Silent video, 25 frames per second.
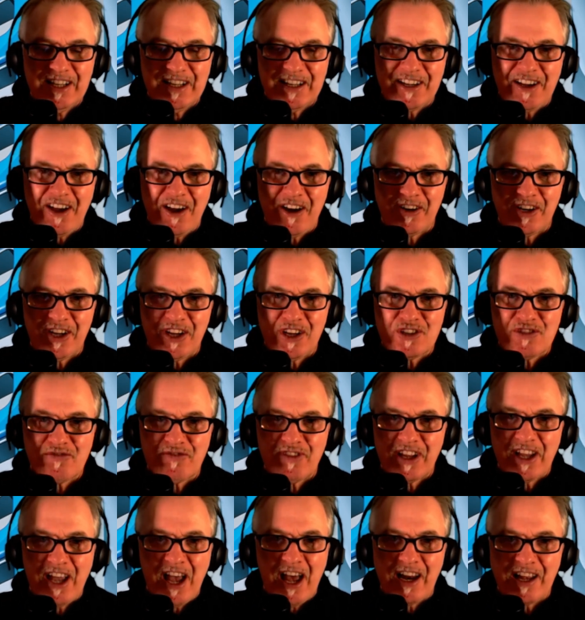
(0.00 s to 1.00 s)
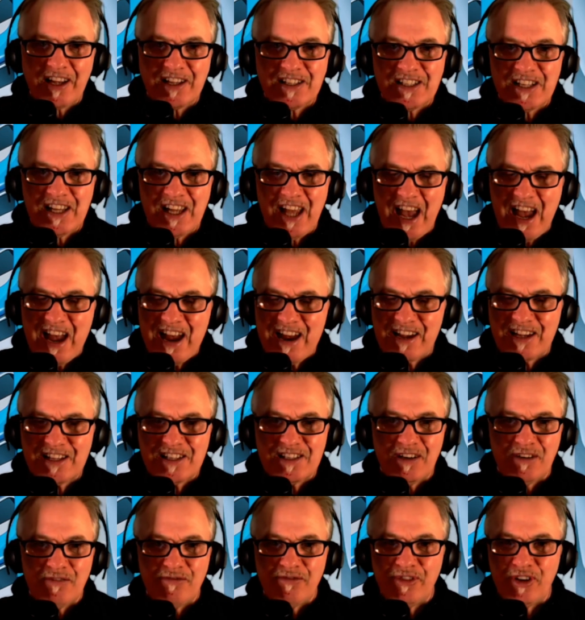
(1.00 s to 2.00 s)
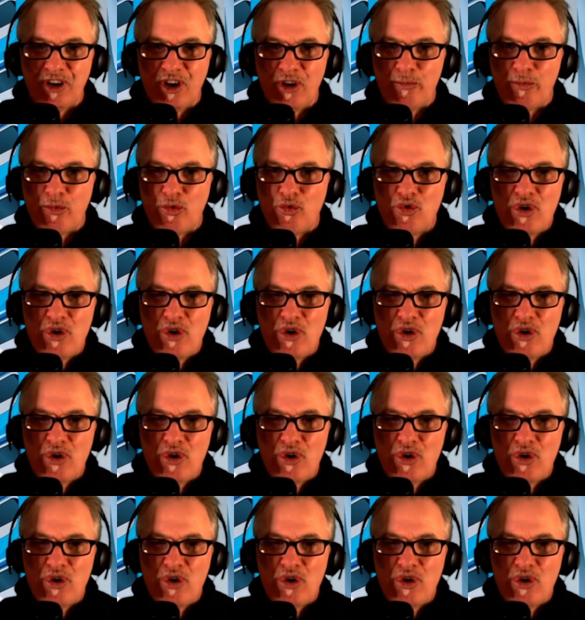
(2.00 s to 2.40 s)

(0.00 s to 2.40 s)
Guardians of the Galaxy, excellent film,